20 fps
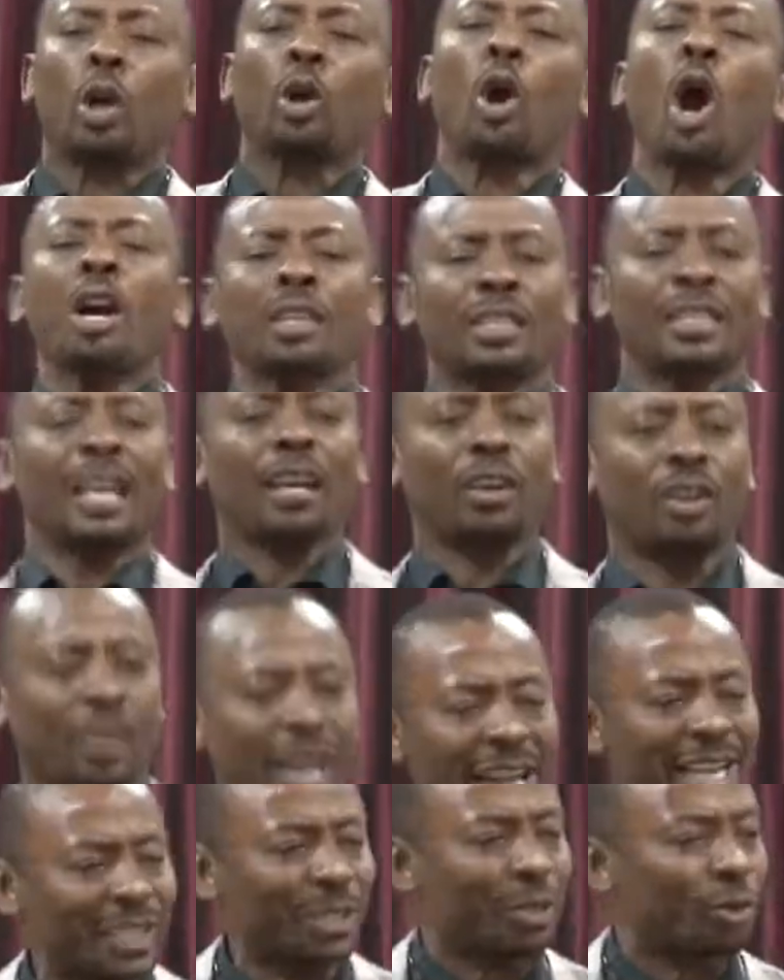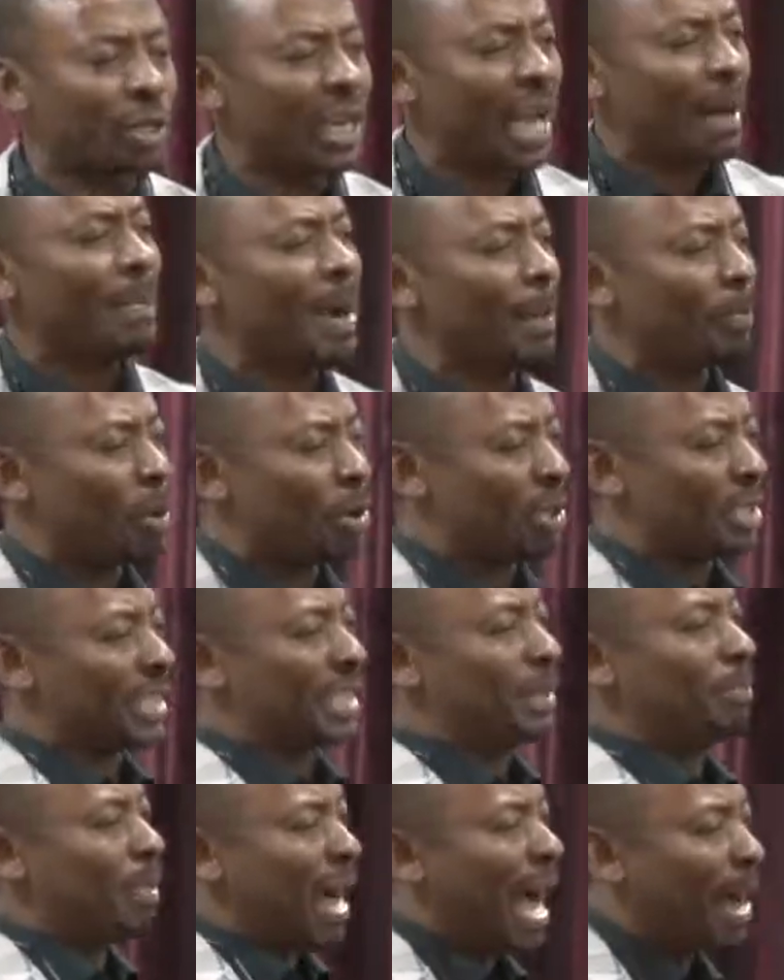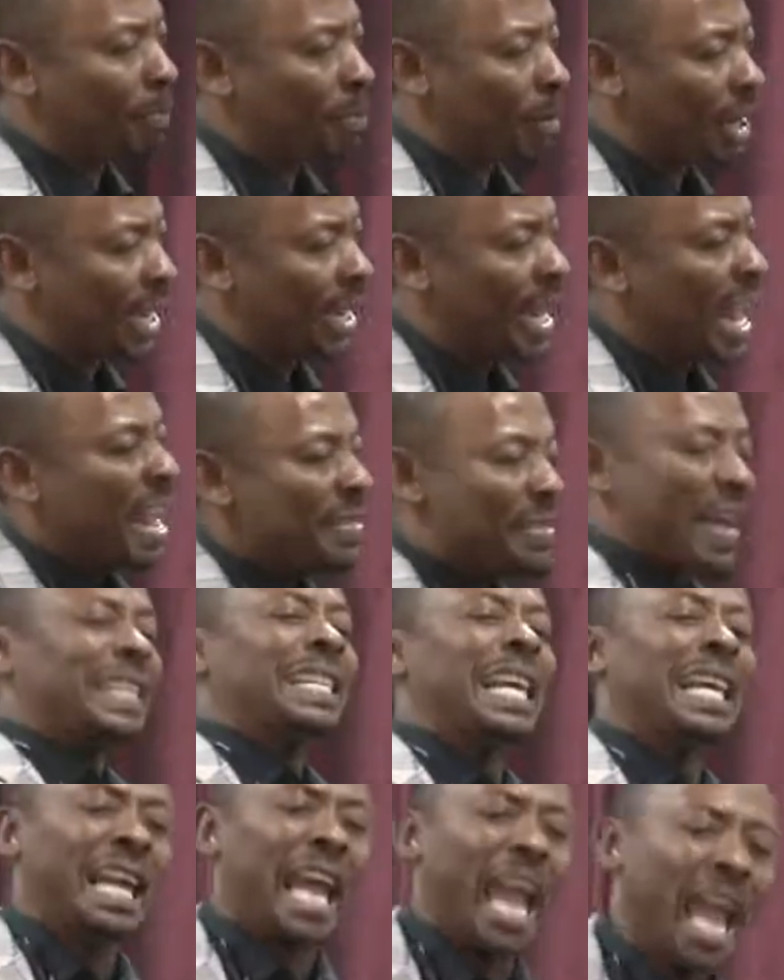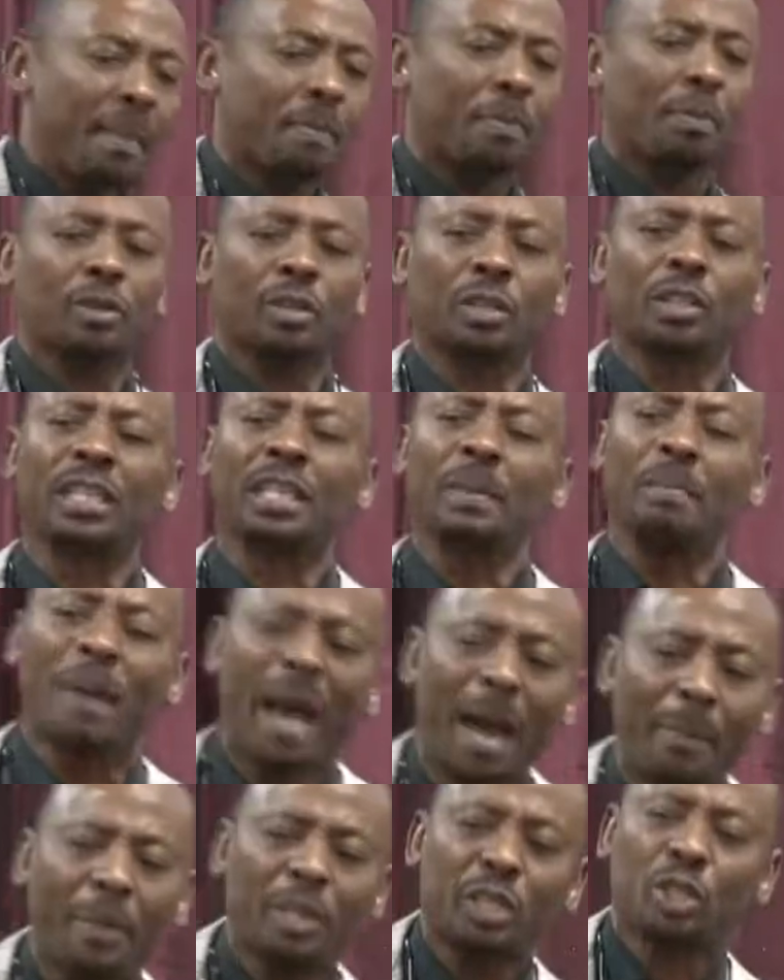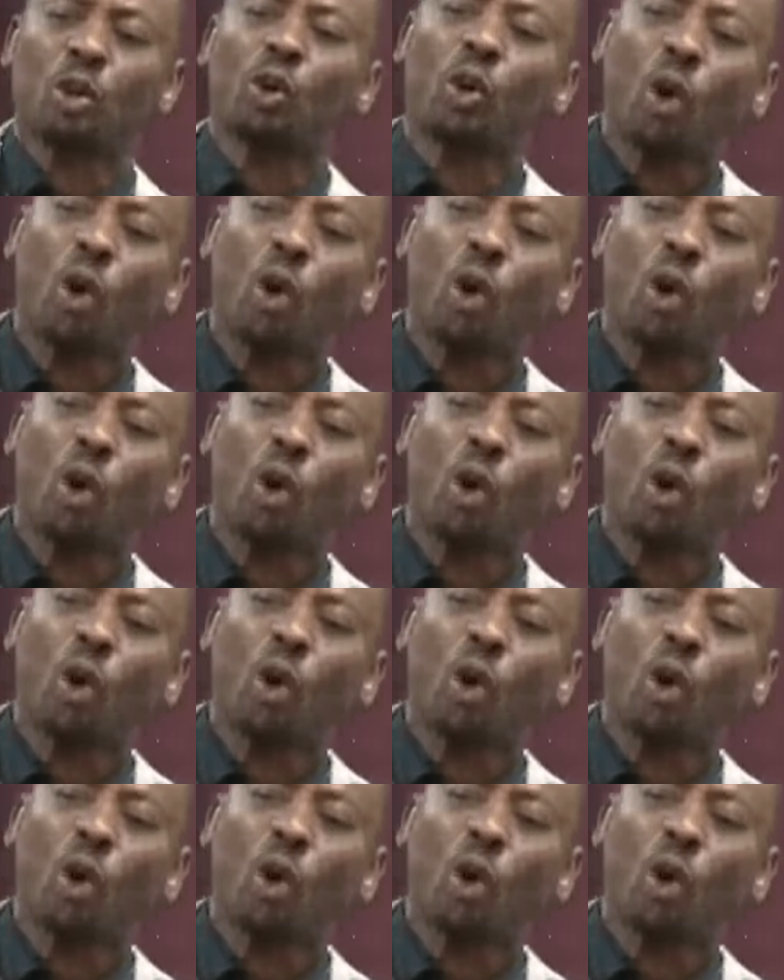cause a grace to come upon Zimbabwe that enables Zimbabwe to